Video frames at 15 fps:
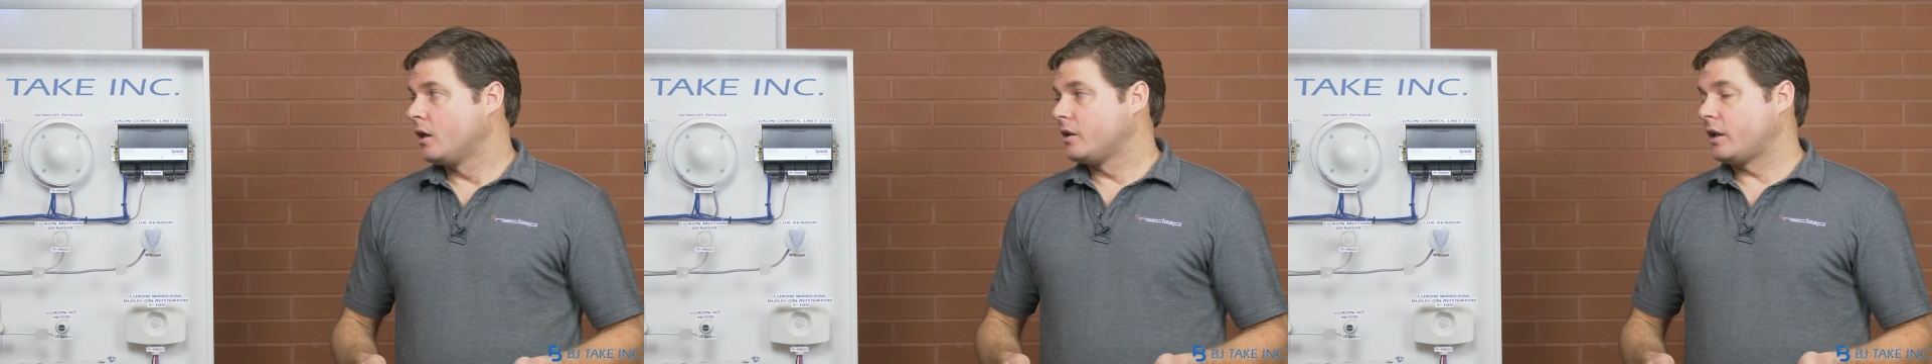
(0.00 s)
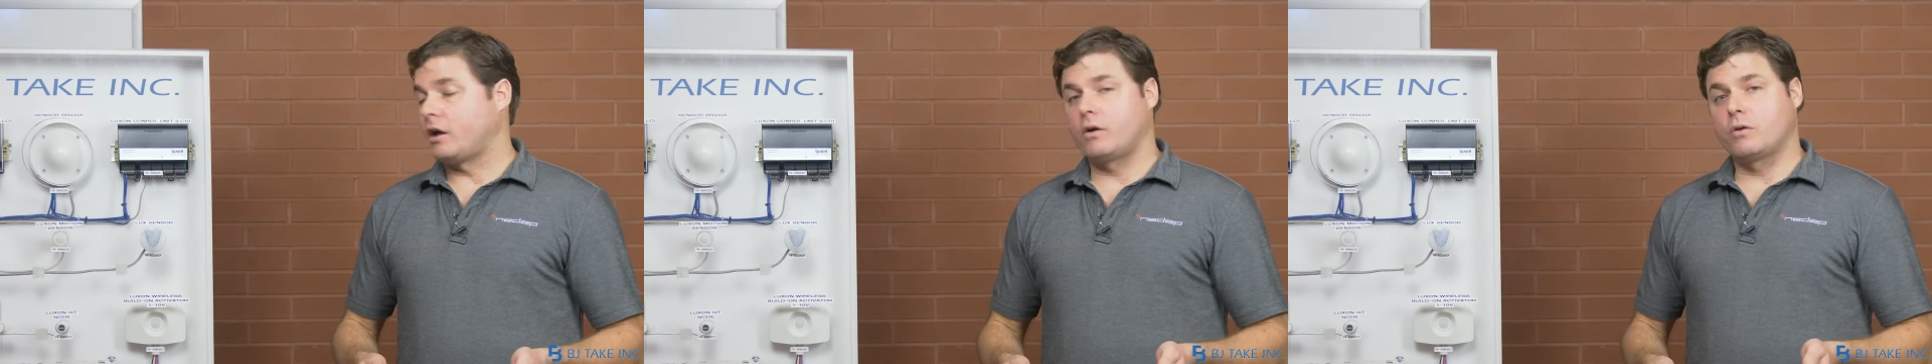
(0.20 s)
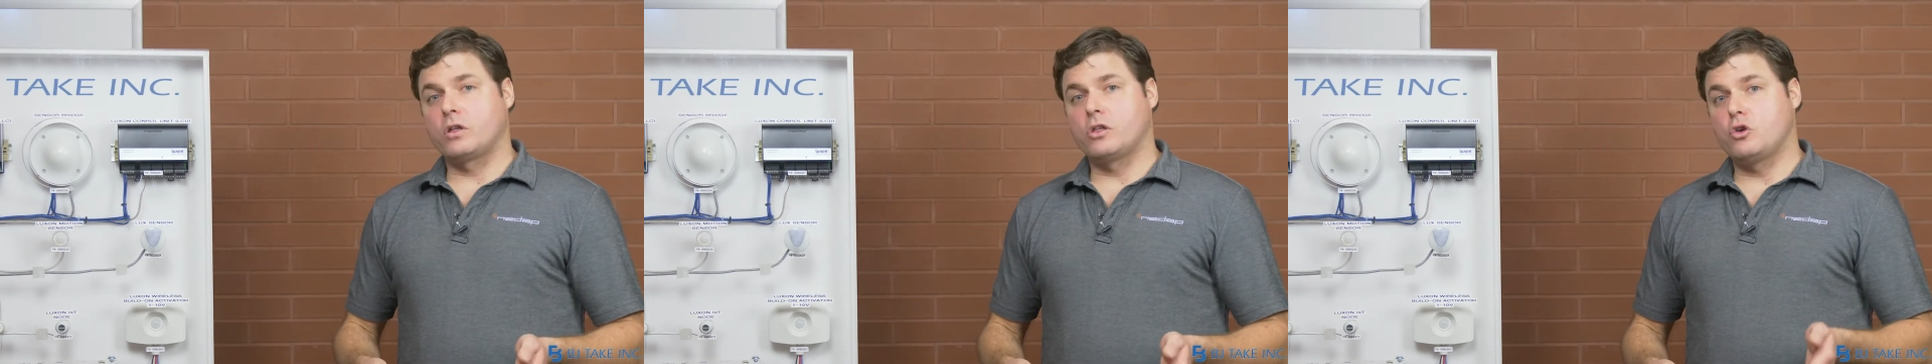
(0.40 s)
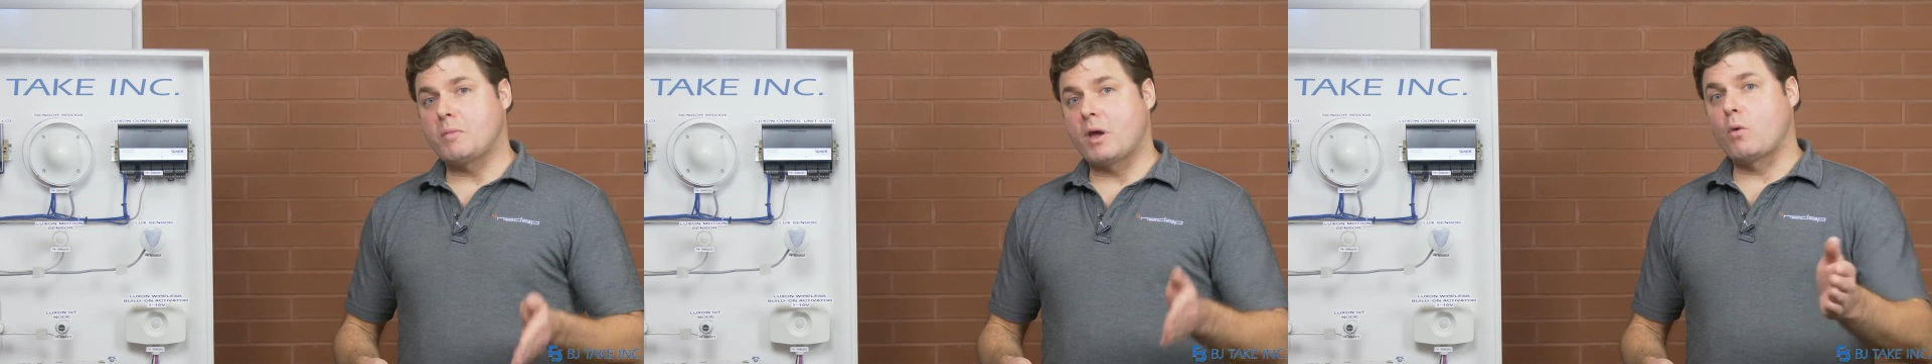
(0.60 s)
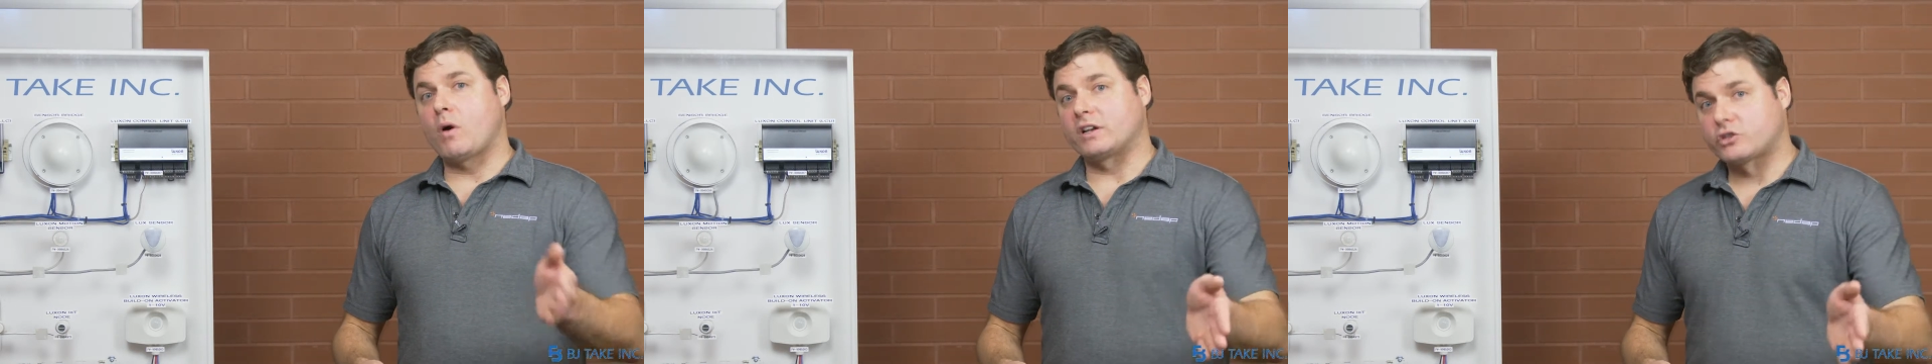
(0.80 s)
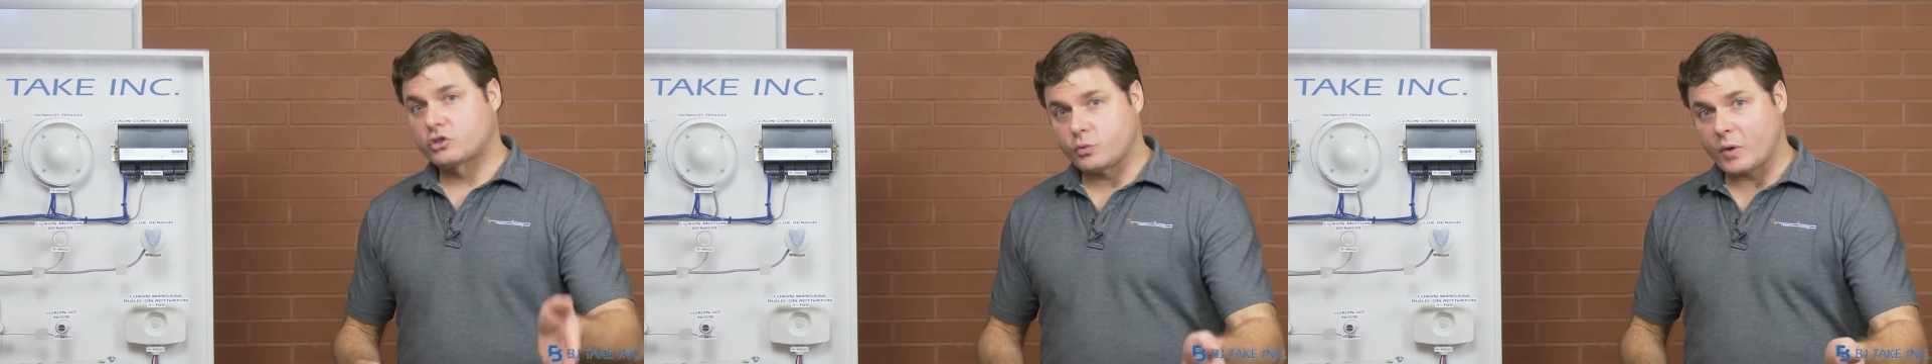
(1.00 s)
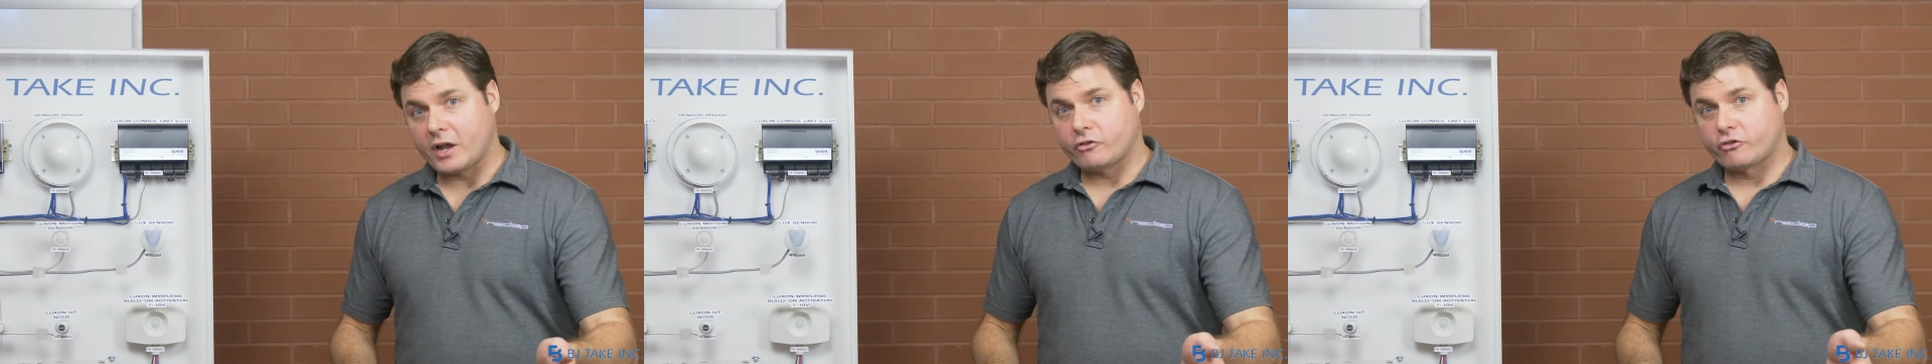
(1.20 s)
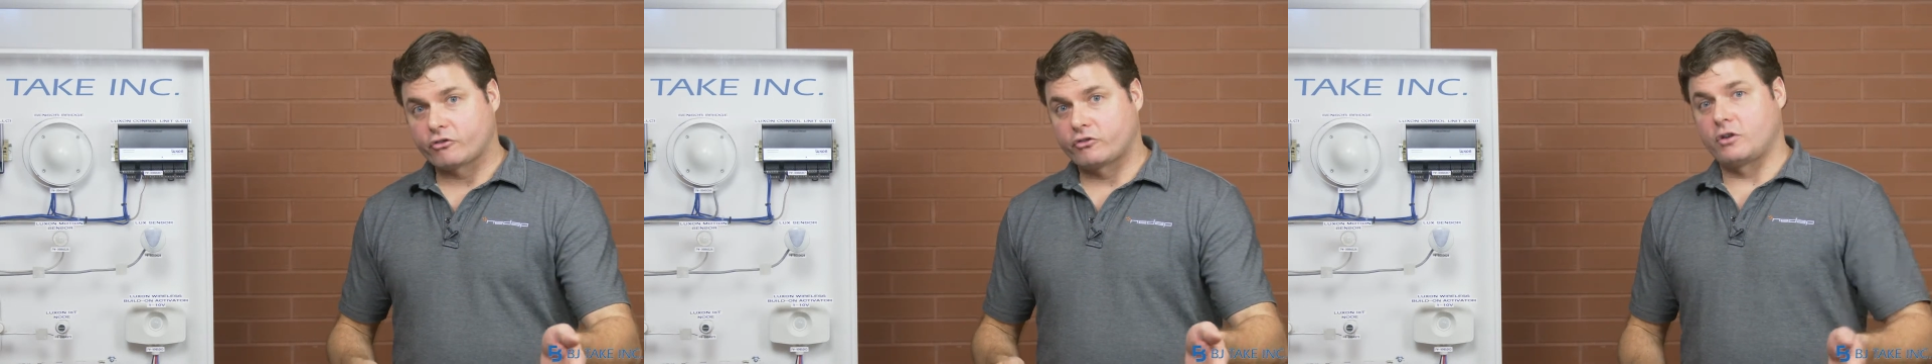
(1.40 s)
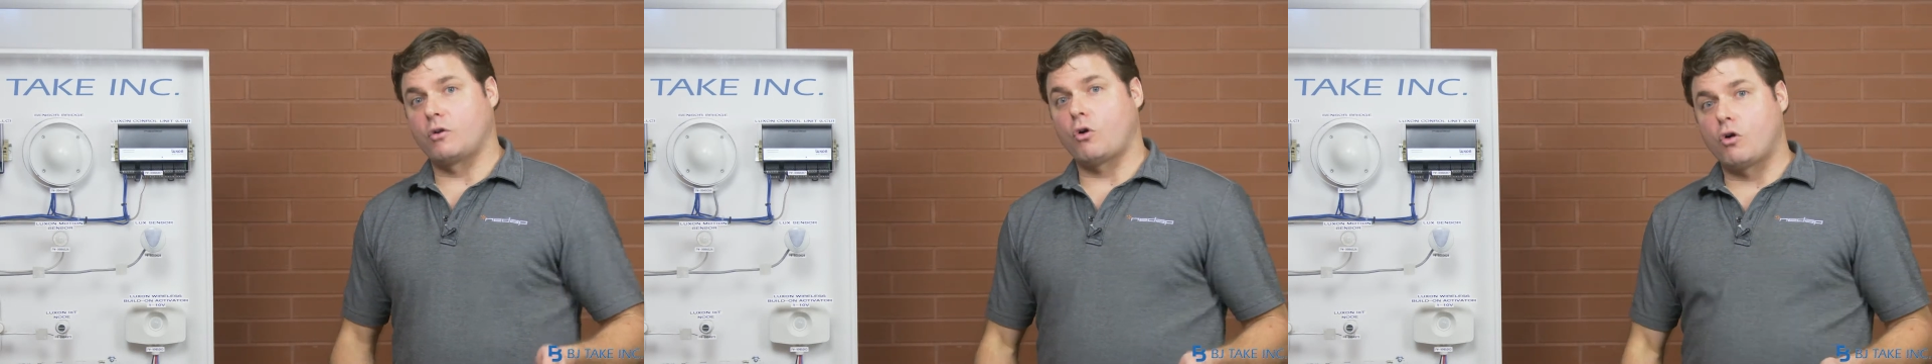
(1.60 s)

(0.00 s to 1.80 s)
Now, you may want to switch to